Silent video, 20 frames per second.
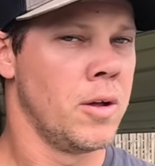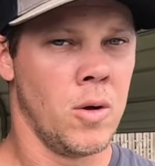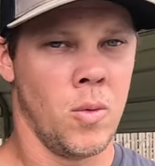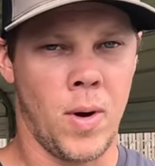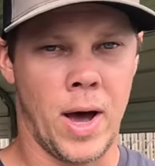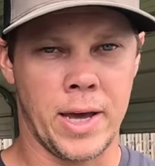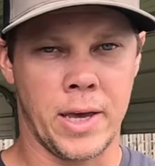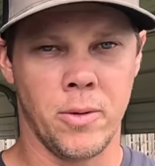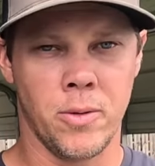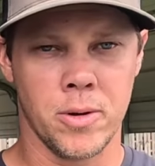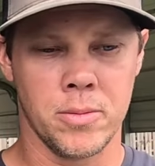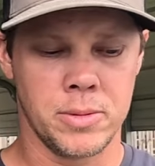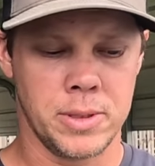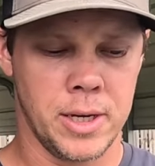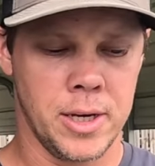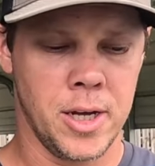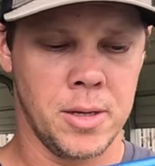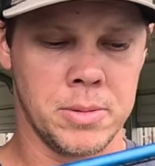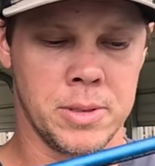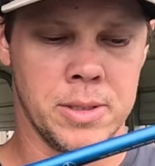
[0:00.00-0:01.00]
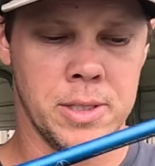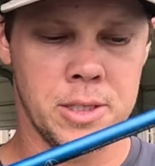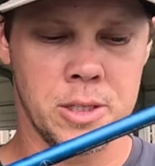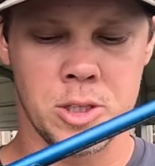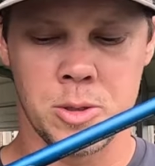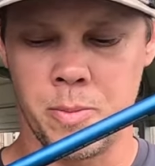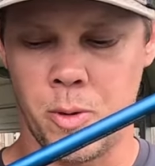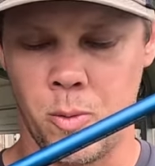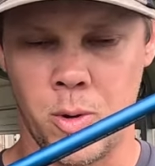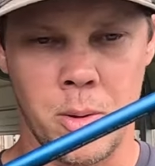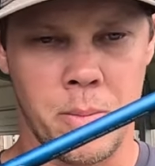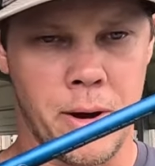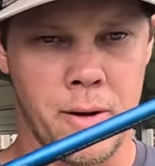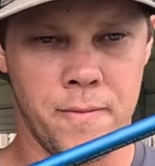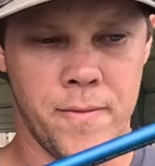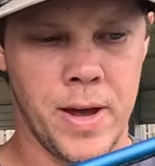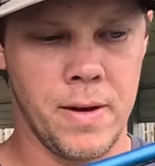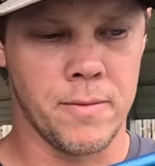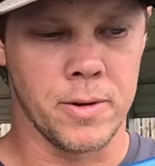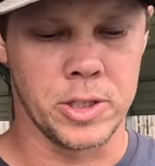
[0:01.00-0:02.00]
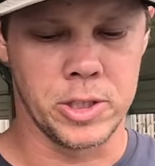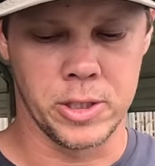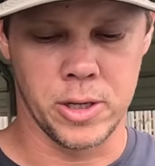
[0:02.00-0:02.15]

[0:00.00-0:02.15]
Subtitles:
wacky worm setups, and this is one of my favorites.